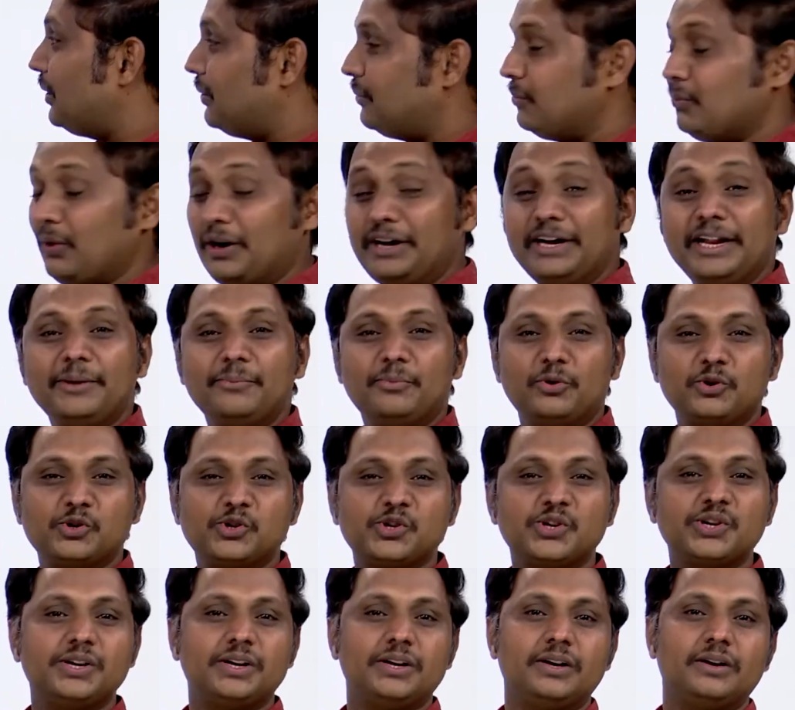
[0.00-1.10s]
1D
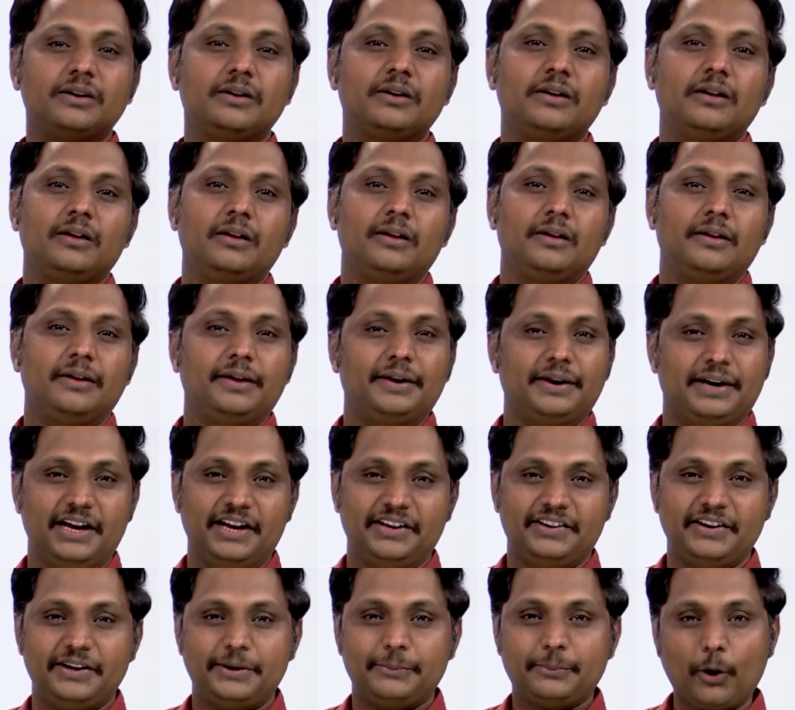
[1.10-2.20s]
motion
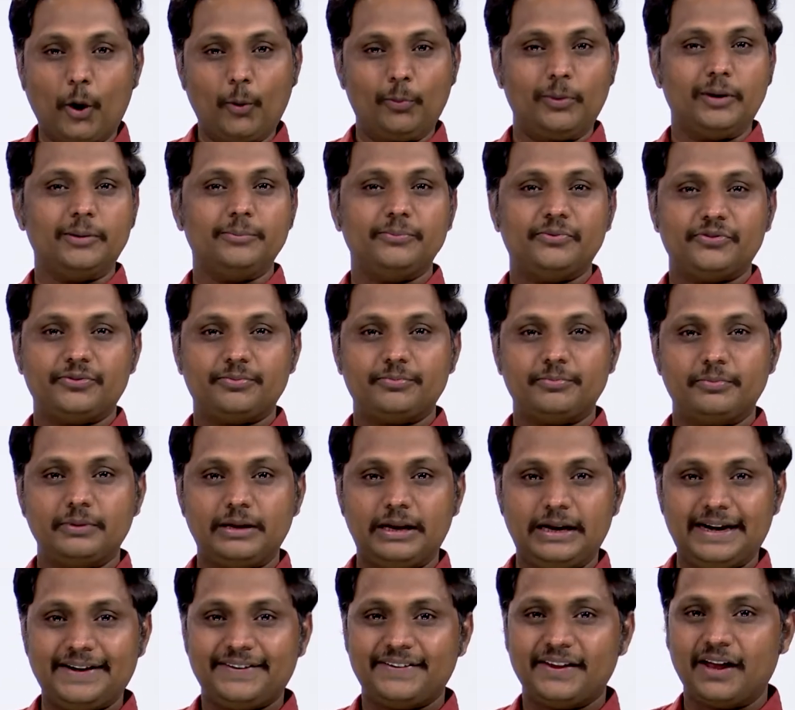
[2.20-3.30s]
related problems.
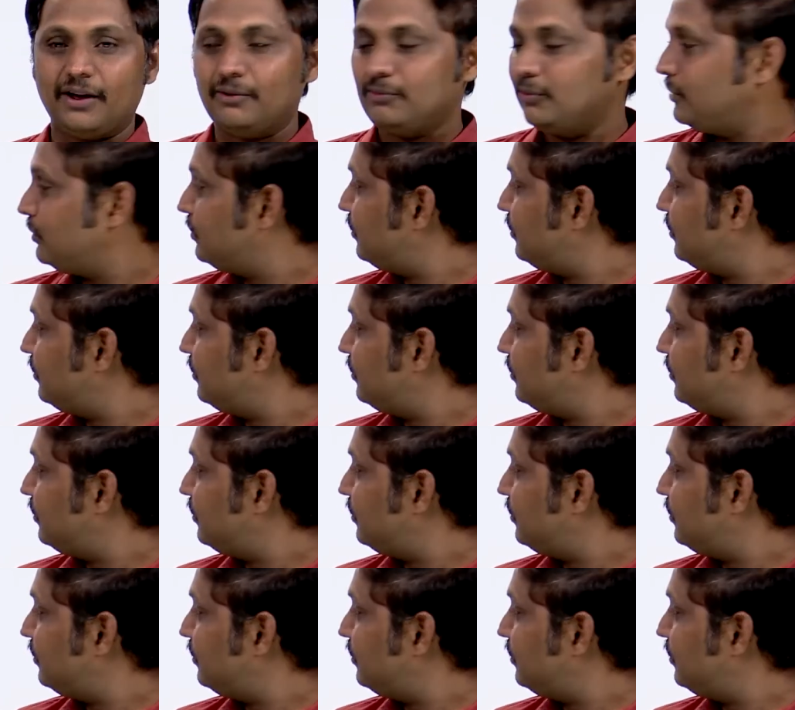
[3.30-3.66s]
Let's have a look